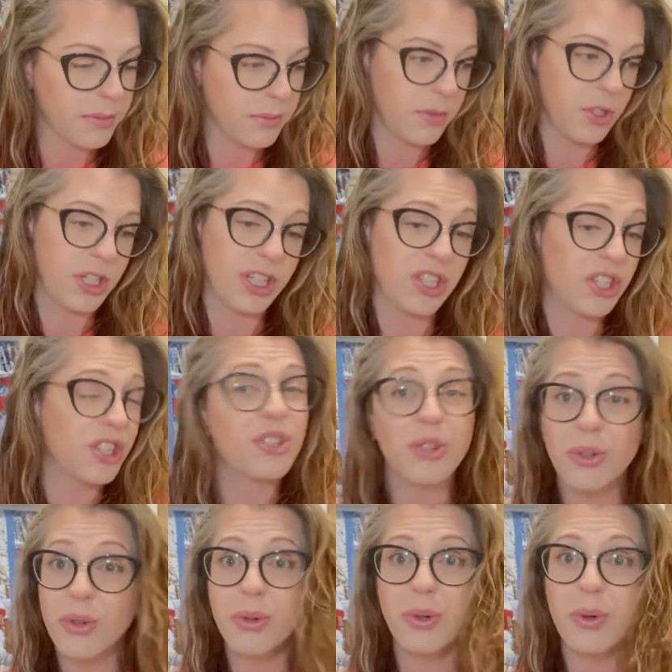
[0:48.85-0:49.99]
just
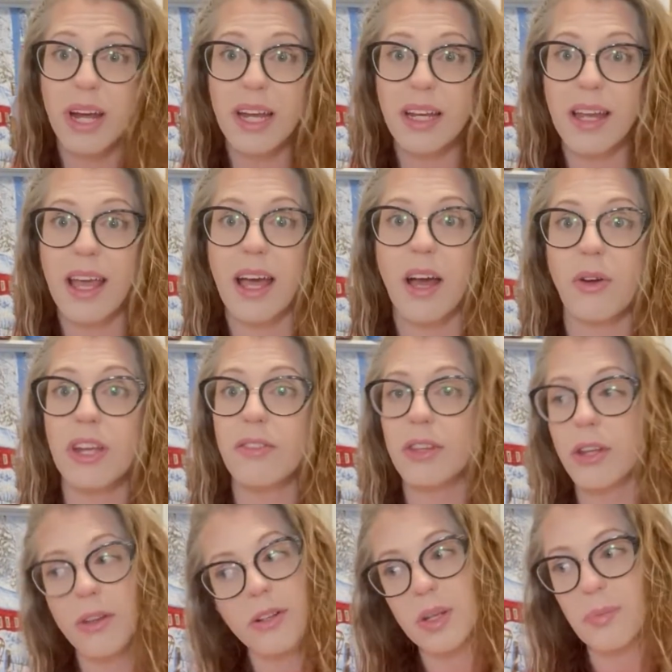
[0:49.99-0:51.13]
two right now, even
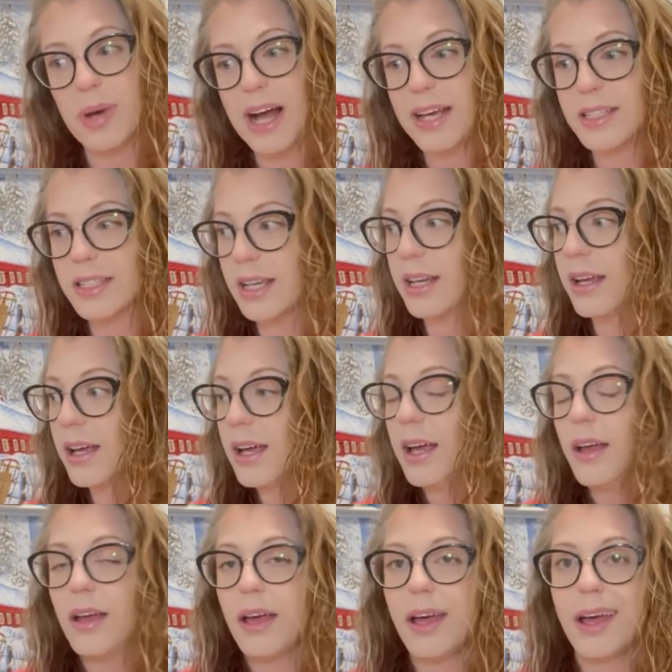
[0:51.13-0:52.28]
though there's a basket
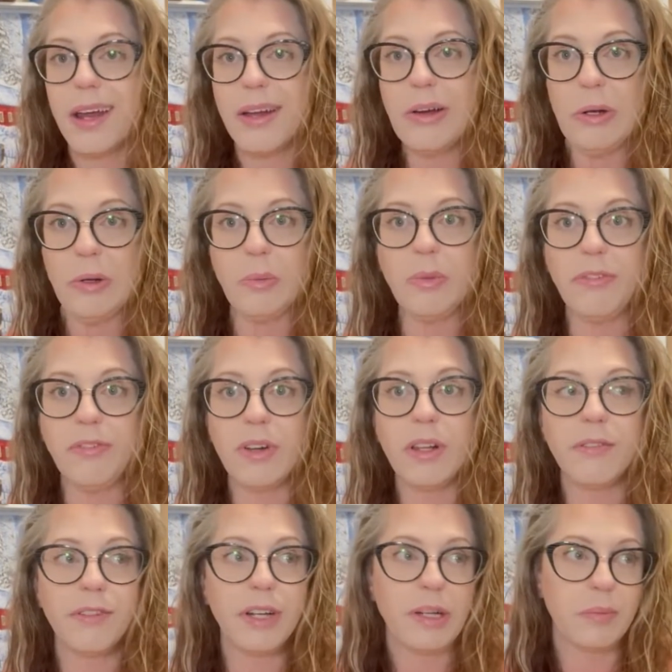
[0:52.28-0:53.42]
at home full
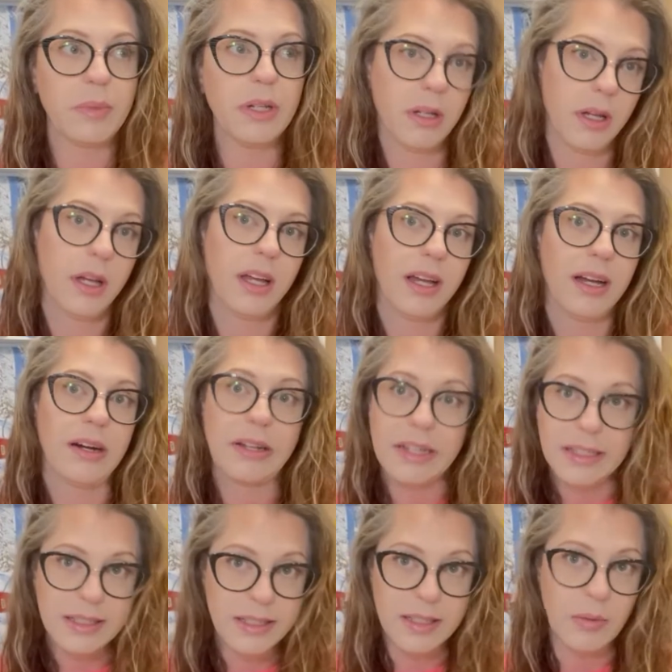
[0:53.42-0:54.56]
of them. I'll
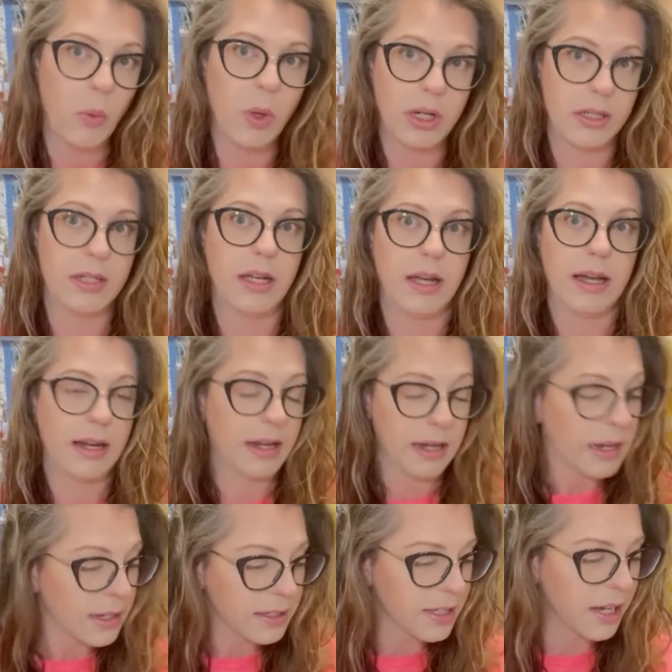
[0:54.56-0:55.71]
get to them one day, I
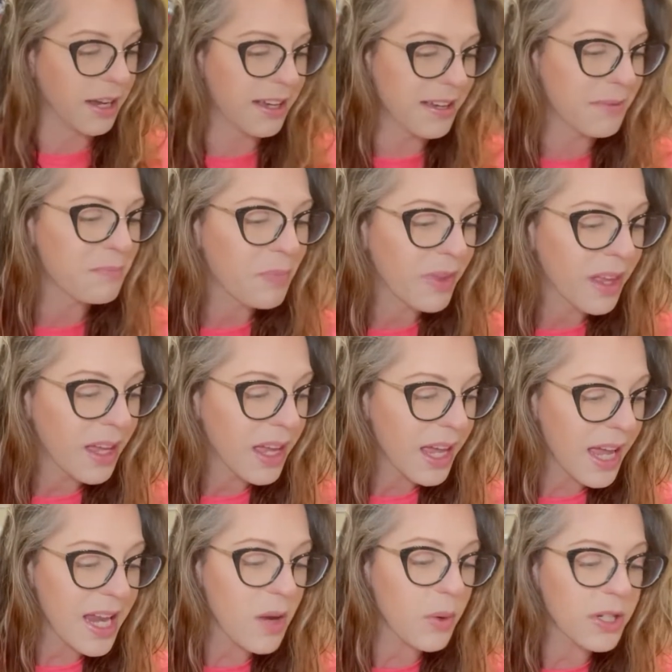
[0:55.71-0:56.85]
guess.
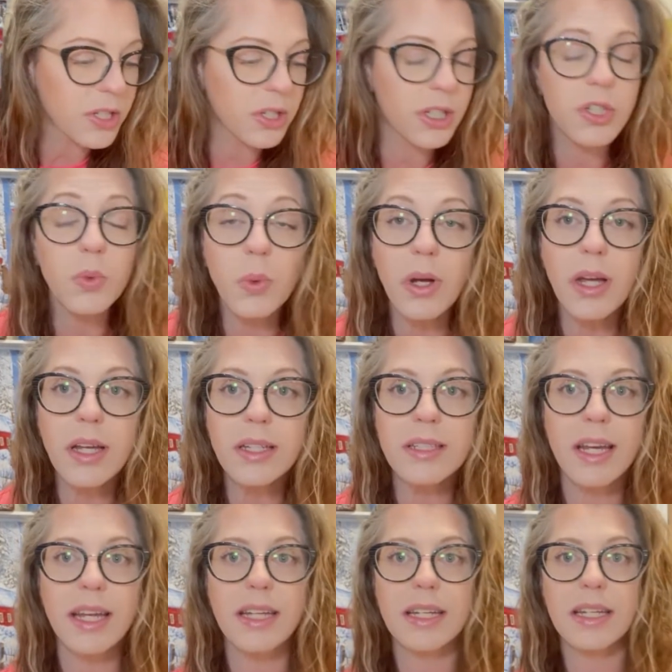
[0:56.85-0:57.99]
Anyway, so this was
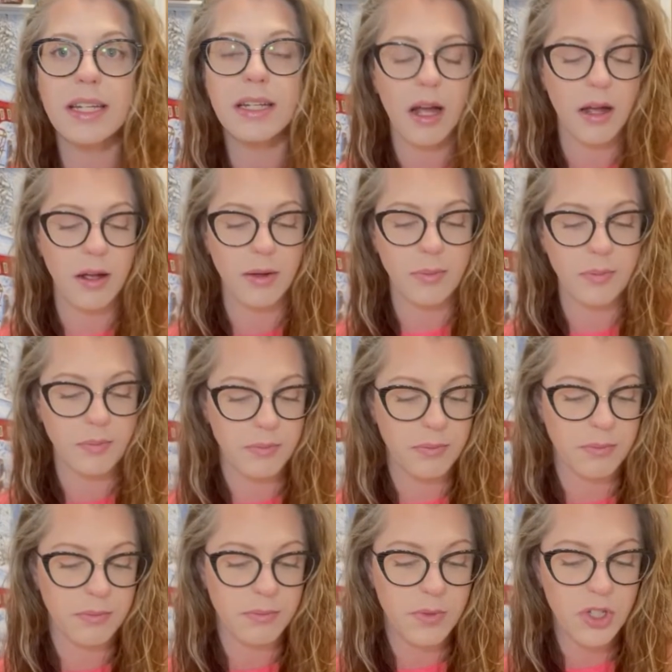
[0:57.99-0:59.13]
a
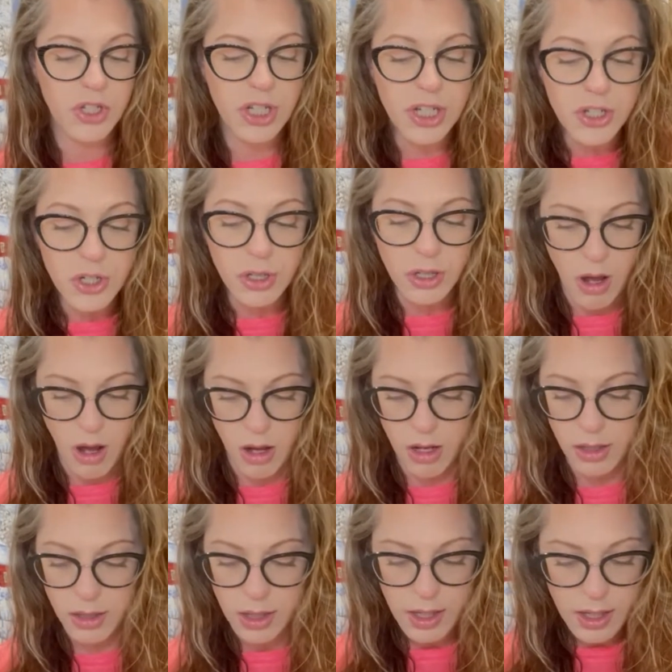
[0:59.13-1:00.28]
stitch
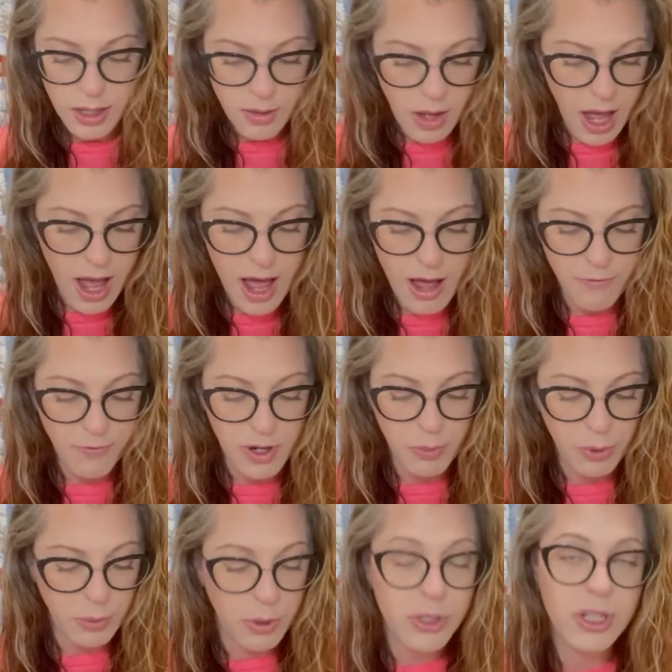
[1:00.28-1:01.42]
along from
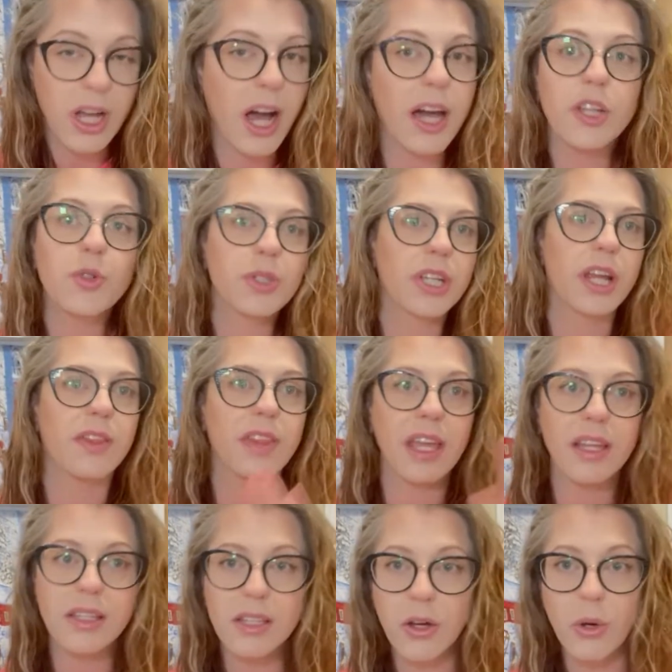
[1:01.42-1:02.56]
Primrose Cottage, which I
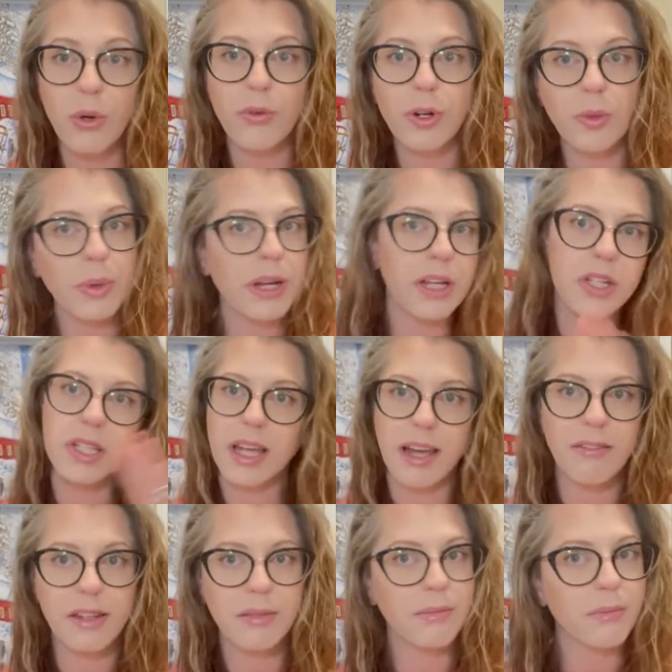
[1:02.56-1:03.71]
think is over, but I just
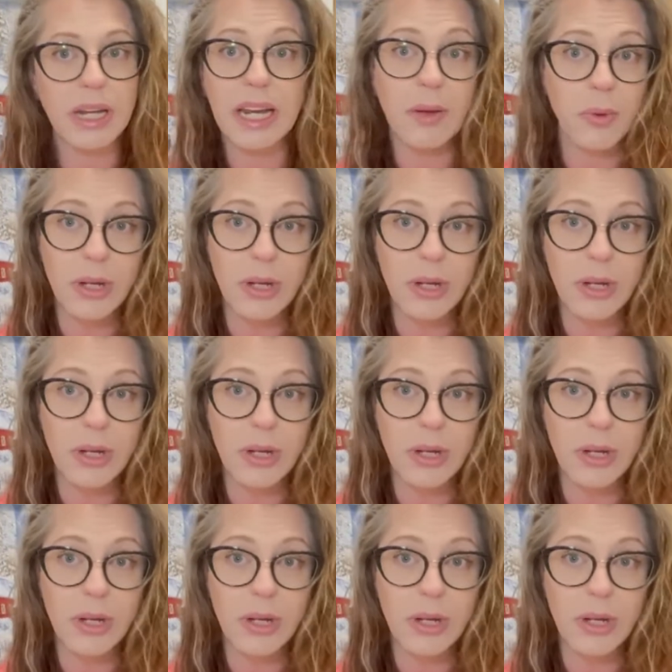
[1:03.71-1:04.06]
haven't been able